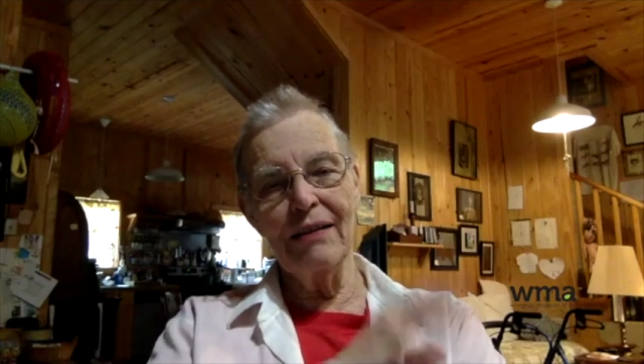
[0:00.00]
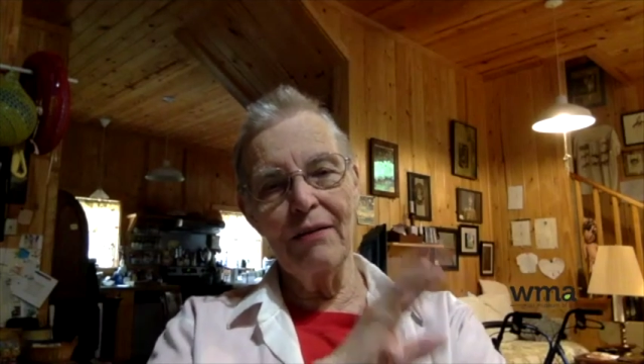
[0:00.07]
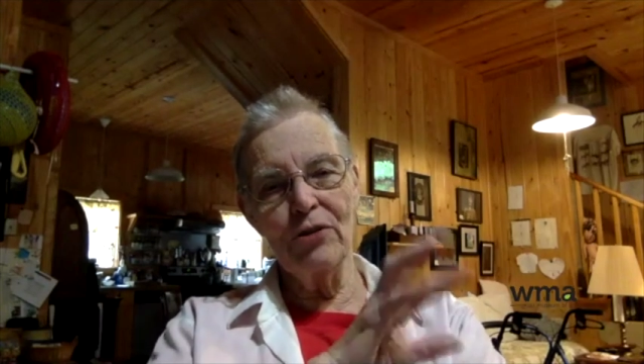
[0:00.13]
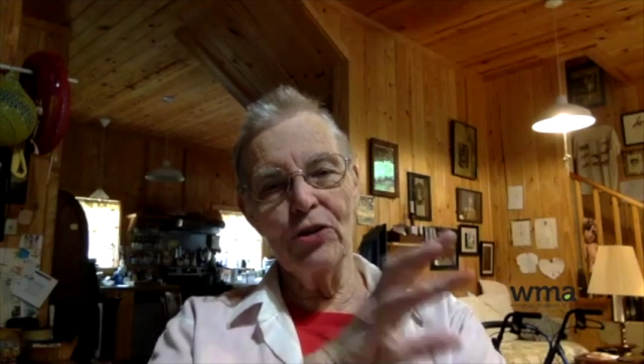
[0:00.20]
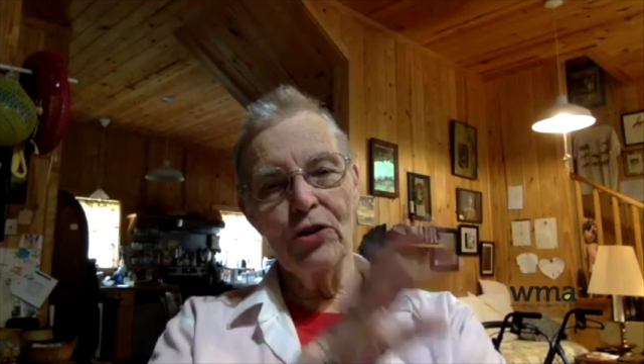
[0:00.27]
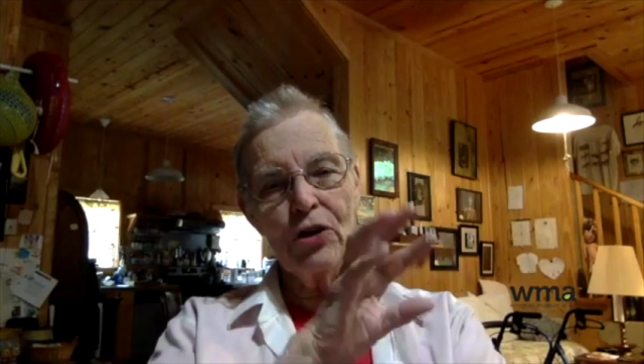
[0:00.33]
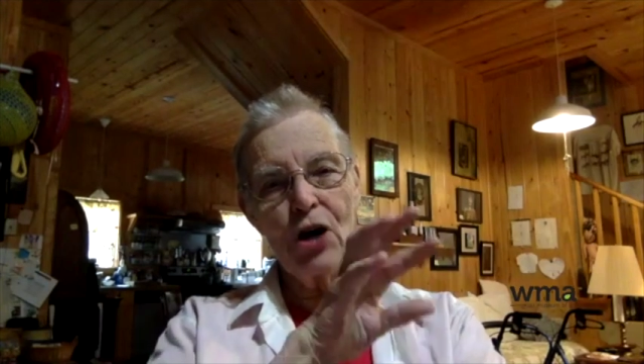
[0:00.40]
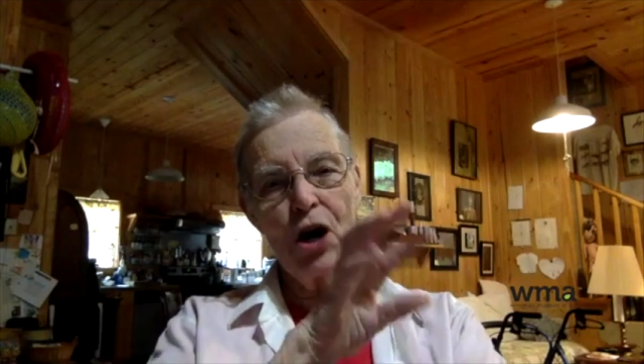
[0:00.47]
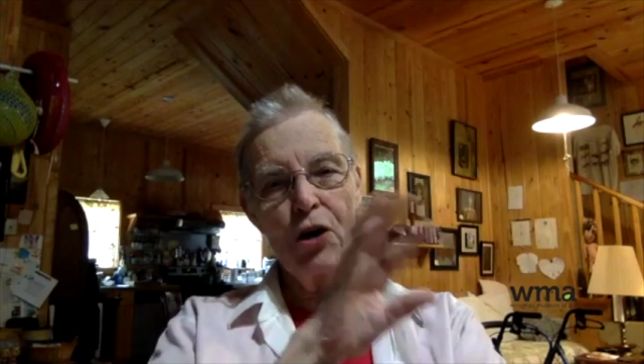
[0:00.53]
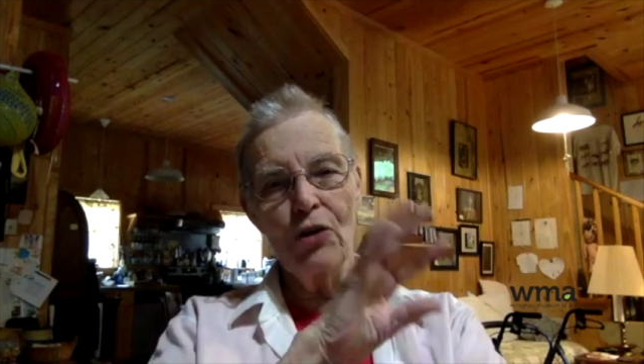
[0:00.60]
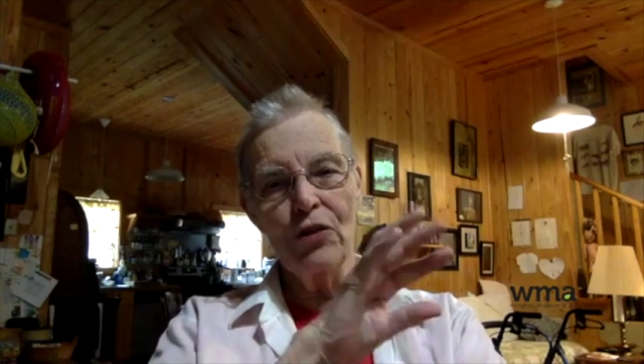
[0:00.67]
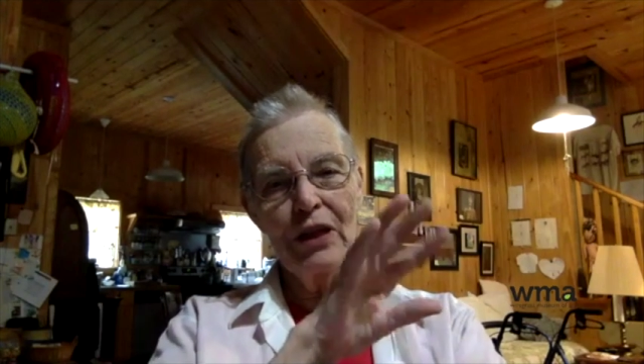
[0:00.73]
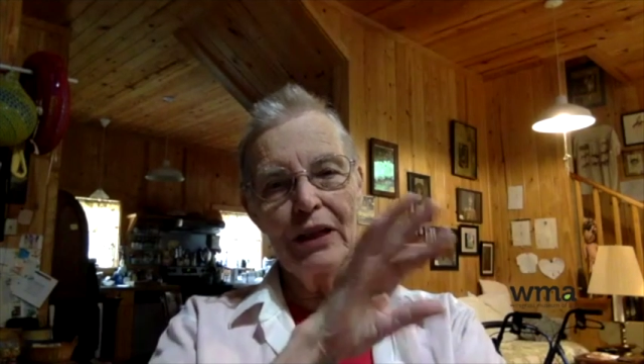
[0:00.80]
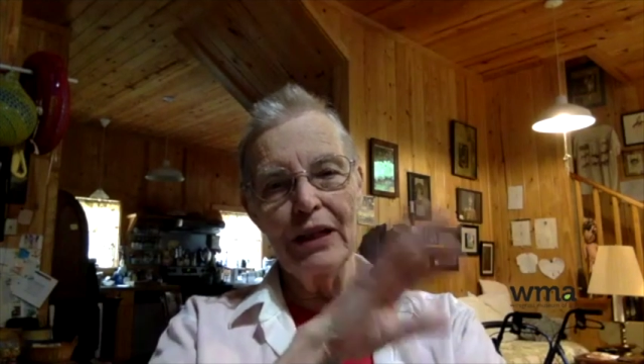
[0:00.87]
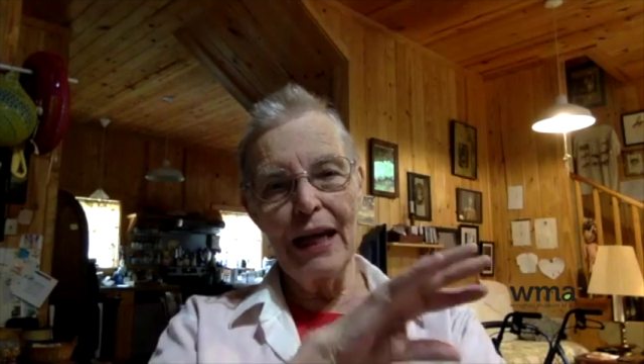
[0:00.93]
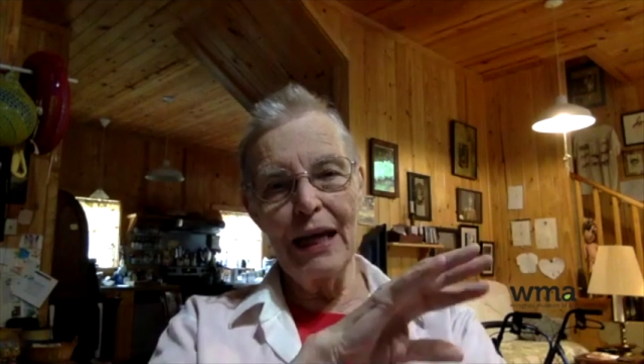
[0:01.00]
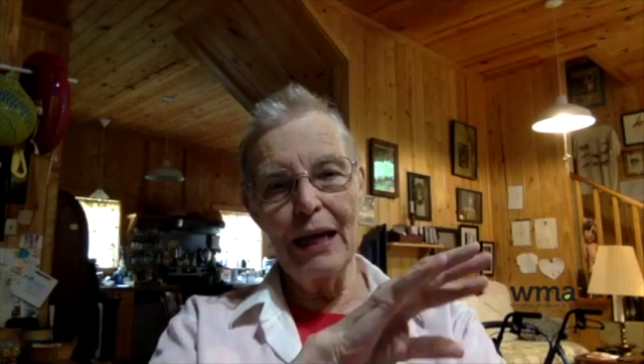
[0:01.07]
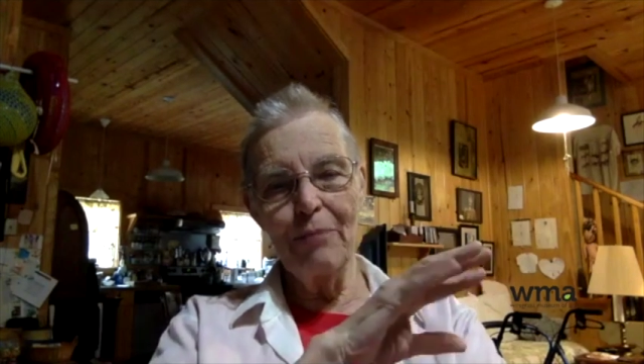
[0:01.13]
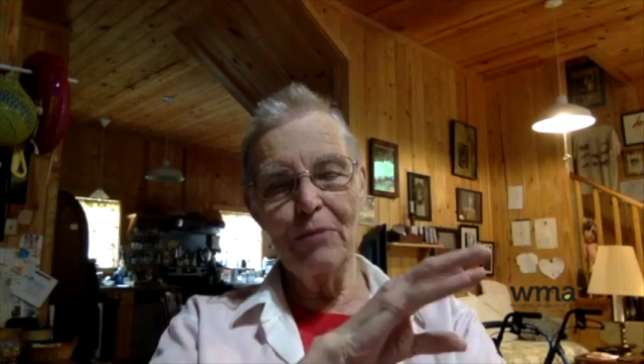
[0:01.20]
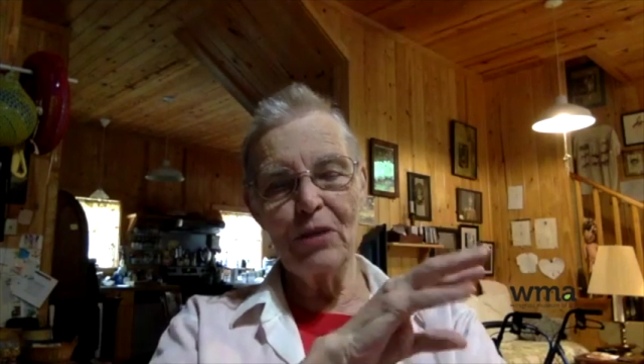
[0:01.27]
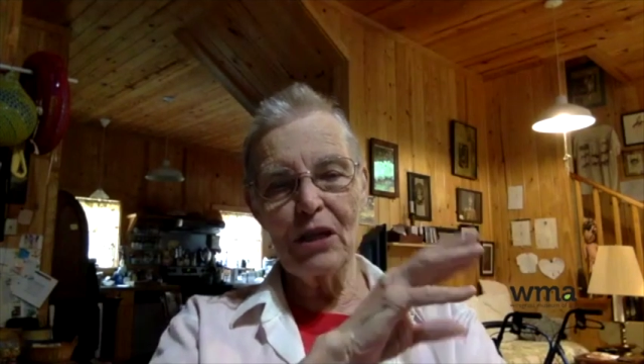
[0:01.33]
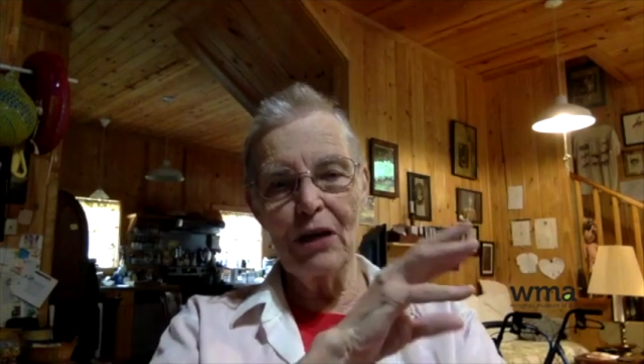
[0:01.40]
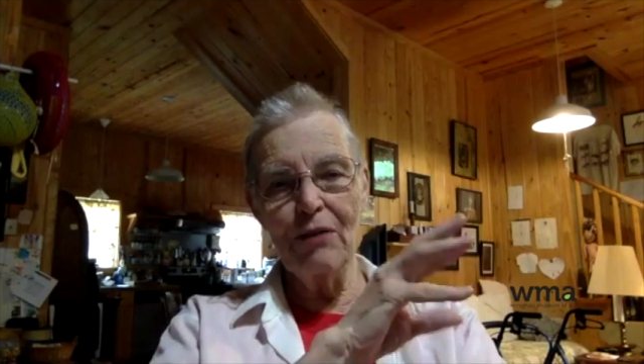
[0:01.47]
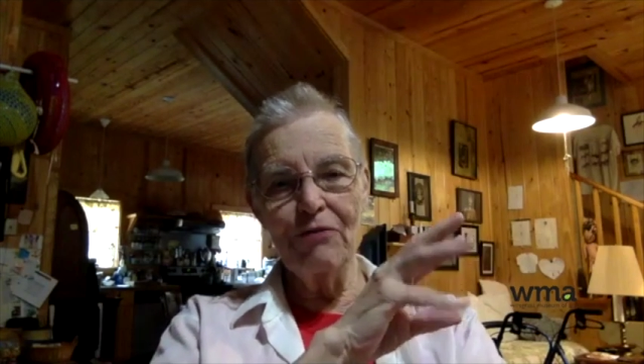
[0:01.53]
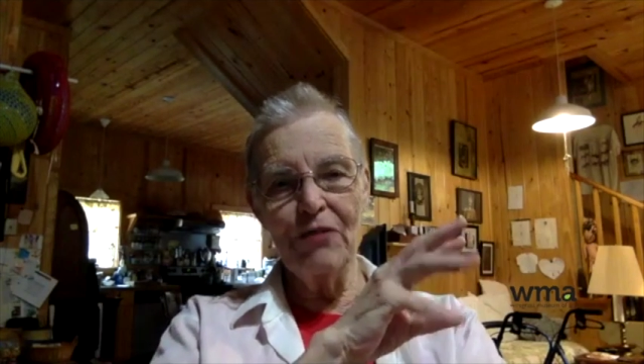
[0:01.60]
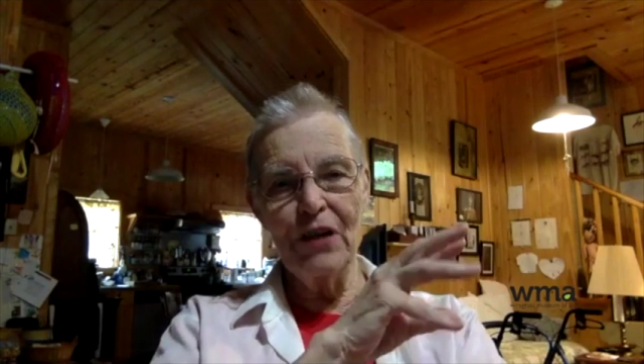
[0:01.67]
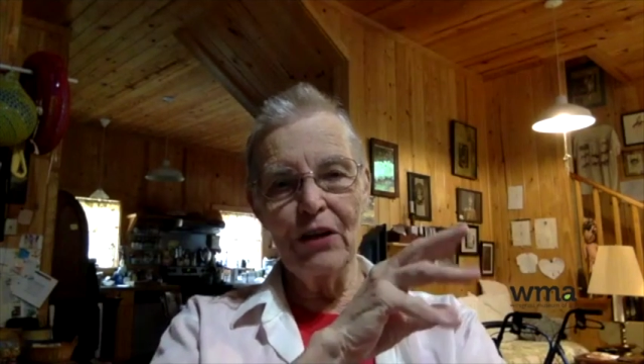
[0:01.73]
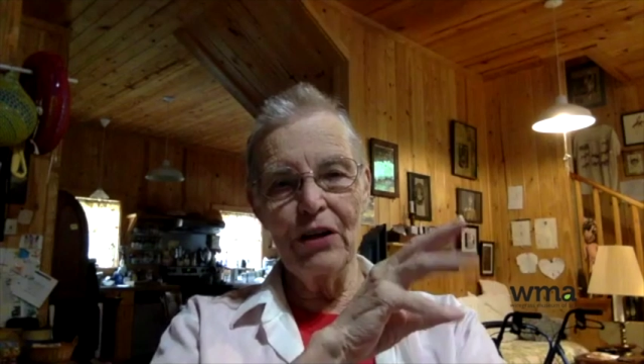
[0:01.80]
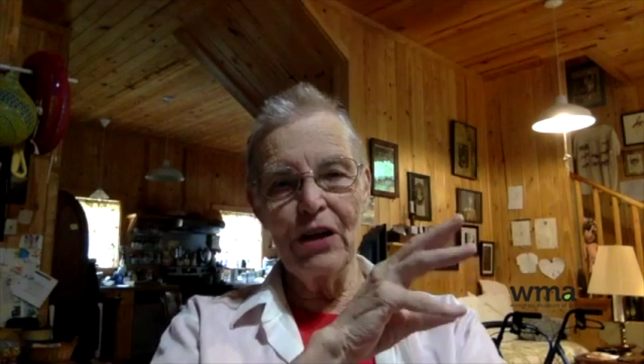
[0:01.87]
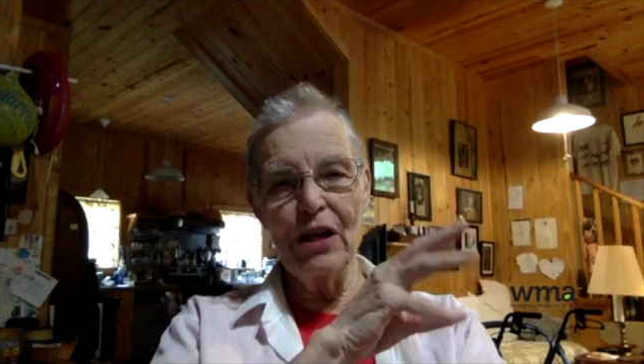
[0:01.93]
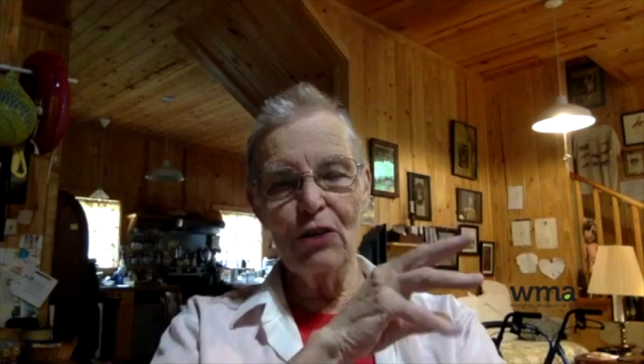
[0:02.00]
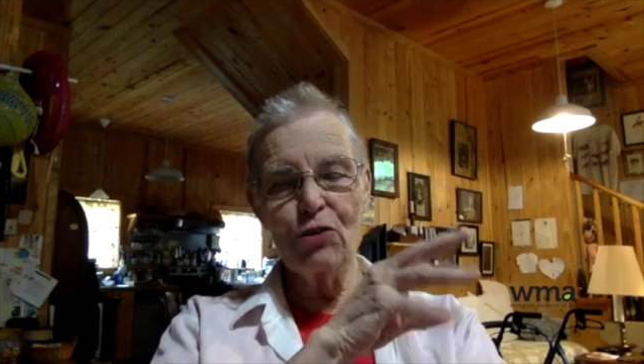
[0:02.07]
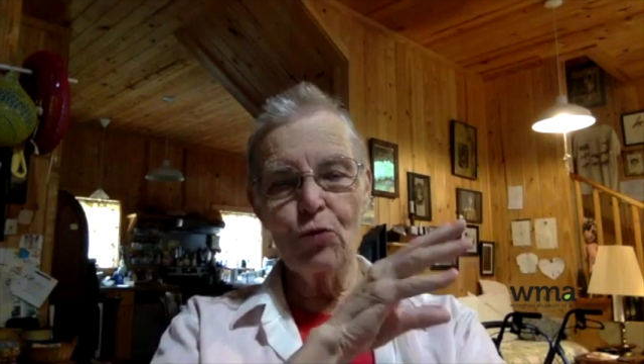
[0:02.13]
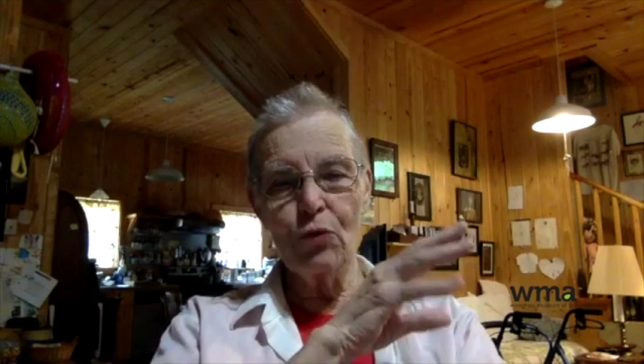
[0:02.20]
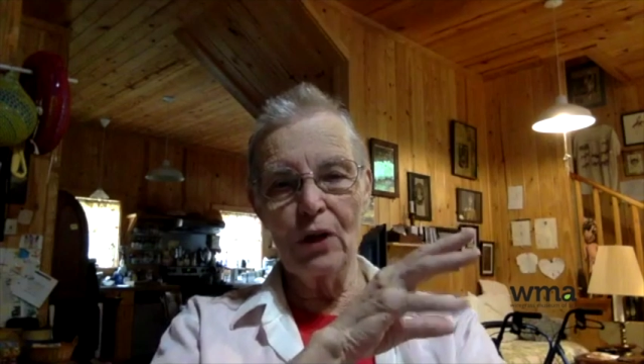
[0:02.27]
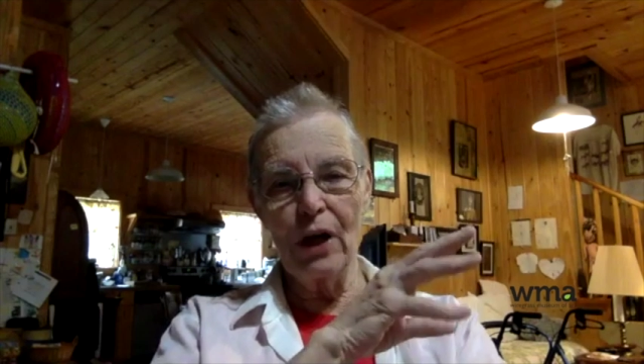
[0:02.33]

took on the names of various